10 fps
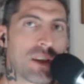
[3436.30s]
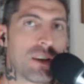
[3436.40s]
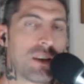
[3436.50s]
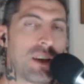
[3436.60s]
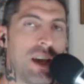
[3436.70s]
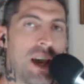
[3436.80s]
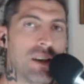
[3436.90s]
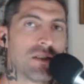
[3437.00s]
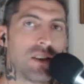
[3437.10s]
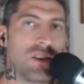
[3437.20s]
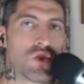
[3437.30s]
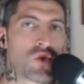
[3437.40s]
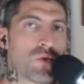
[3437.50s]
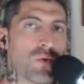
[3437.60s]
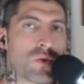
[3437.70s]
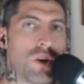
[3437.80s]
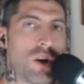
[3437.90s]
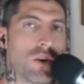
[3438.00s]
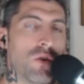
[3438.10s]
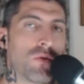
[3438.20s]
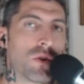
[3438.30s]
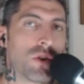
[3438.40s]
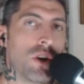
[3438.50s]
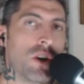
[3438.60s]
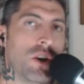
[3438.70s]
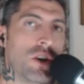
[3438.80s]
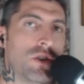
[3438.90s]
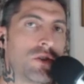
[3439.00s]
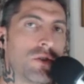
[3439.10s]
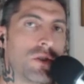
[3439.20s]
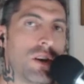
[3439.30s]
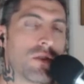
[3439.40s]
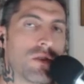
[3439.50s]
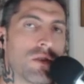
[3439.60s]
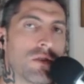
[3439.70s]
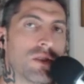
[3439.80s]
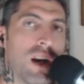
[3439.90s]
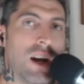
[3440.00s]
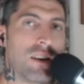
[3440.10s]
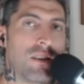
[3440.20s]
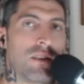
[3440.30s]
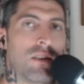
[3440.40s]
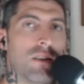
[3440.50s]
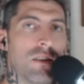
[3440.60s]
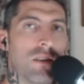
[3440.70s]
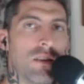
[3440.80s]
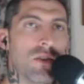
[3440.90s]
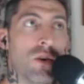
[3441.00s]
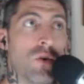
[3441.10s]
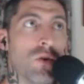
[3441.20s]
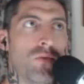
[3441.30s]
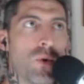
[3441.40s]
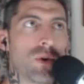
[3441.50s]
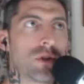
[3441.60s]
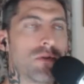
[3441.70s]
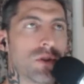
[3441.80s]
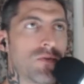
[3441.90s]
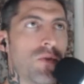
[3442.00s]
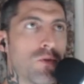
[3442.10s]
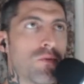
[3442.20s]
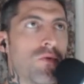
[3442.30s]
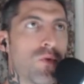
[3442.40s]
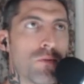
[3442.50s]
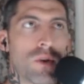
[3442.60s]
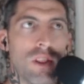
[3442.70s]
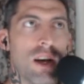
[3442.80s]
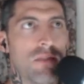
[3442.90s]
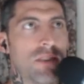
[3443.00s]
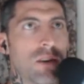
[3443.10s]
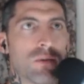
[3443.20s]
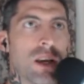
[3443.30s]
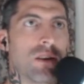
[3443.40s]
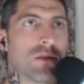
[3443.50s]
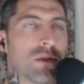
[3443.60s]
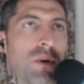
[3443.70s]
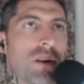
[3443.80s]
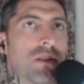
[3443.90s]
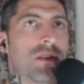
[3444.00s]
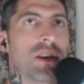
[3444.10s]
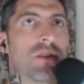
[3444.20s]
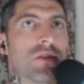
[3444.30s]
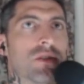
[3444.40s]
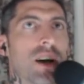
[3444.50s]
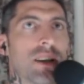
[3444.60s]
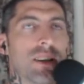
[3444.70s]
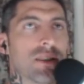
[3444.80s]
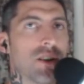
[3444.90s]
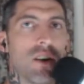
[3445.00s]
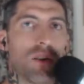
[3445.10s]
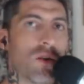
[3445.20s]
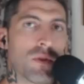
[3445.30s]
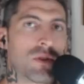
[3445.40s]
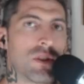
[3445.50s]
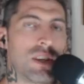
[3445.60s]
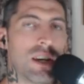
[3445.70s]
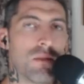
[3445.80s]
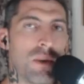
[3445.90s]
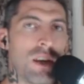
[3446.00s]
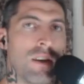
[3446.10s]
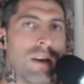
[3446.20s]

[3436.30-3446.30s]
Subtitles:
He has, in truth, gone over to the other side. The whole force of his former life now tells upon the other side. He has gone over to the enemy.